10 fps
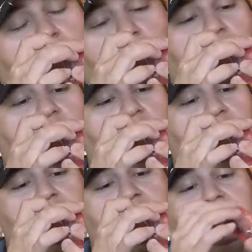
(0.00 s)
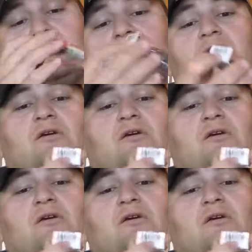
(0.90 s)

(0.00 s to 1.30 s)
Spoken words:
I don't know, it's just a